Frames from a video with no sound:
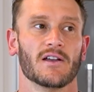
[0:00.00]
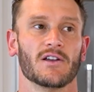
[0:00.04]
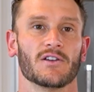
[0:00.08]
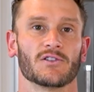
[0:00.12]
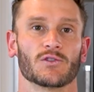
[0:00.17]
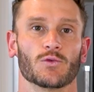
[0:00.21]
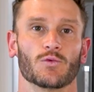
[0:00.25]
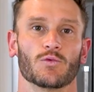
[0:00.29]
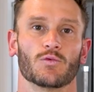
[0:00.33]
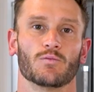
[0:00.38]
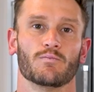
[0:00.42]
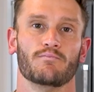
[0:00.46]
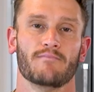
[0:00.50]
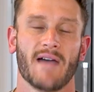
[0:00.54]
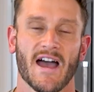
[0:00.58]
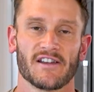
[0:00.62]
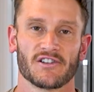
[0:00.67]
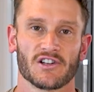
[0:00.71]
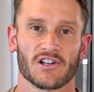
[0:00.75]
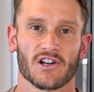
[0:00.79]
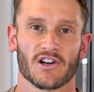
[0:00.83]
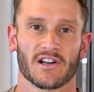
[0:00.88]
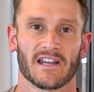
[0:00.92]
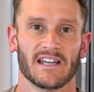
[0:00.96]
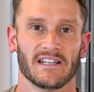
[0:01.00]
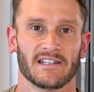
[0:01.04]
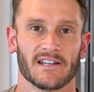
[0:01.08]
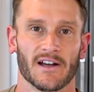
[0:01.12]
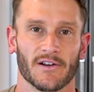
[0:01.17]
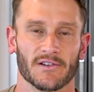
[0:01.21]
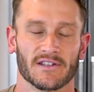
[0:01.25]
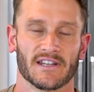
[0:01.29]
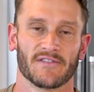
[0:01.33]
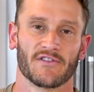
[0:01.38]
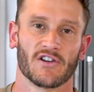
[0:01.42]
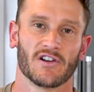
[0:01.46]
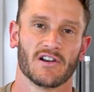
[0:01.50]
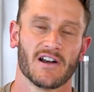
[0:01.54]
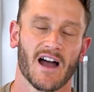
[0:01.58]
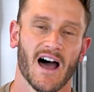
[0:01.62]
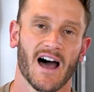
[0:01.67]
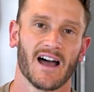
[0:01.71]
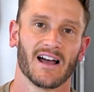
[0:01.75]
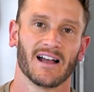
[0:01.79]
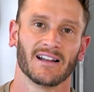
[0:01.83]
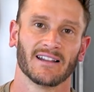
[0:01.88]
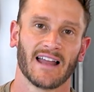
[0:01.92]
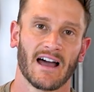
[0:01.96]
So measure your ketones. If you're
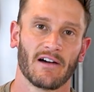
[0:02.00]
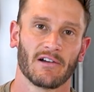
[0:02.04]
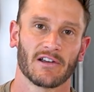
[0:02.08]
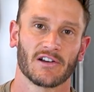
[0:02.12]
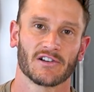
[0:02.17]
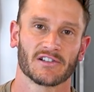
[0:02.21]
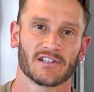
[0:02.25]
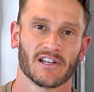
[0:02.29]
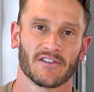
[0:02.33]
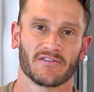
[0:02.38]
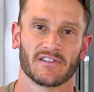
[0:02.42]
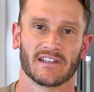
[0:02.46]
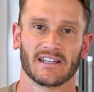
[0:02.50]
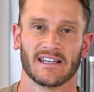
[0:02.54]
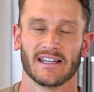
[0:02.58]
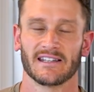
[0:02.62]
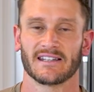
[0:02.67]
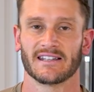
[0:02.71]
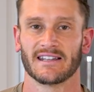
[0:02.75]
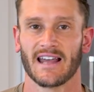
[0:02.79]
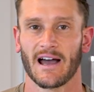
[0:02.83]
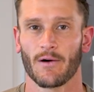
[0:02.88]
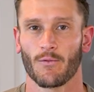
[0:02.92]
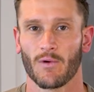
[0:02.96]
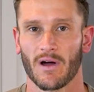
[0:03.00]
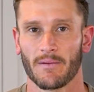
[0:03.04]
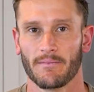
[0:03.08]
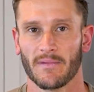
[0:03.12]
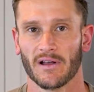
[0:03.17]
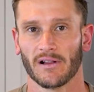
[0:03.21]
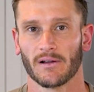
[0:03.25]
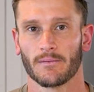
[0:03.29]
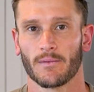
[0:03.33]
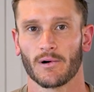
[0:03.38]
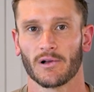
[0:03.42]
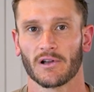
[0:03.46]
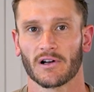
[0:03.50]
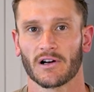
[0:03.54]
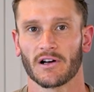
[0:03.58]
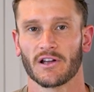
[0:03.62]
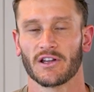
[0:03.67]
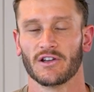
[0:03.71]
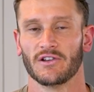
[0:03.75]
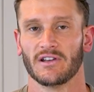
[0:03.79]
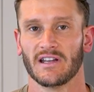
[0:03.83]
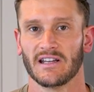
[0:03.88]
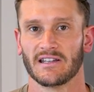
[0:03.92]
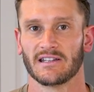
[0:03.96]
not allowing yourself to get to that one millimolar,
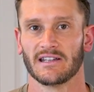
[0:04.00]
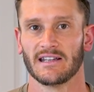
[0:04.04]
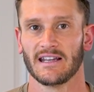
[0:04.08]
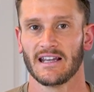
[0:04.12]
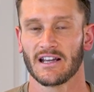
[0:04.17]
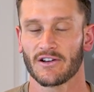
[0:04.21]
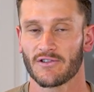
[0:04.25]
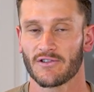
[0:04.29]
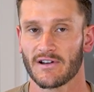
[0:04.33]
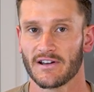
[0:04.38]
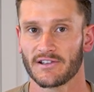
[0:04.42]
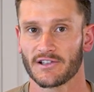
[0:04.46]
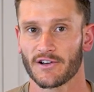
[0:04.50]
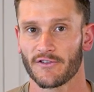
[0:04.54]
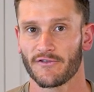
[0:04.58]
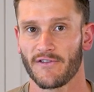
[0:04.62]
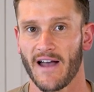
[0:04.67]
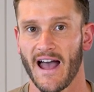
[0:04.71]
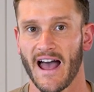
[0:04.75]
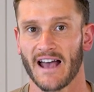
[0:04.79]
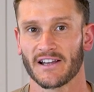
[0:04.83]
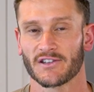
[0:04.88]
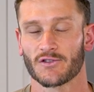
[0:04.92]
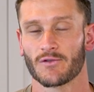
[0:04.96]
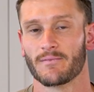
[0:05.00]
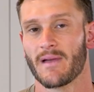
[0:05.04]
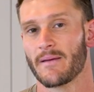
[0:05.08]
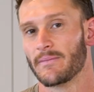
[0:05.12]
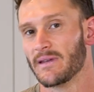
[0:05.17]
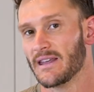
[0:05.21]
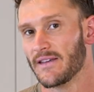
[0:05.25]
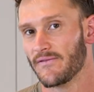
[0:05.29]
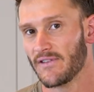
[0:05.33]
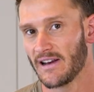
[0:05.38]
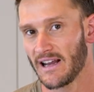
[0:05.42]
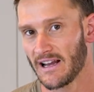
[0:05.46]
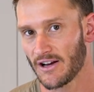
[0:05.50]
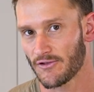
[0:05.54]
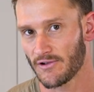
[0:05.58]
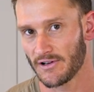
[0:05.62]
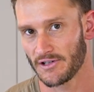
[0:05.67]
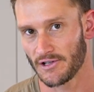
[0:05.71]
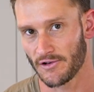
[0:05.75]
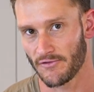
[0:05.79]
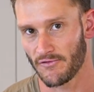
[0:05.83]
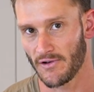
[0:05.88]
you need to increase your fast or maybe even increase your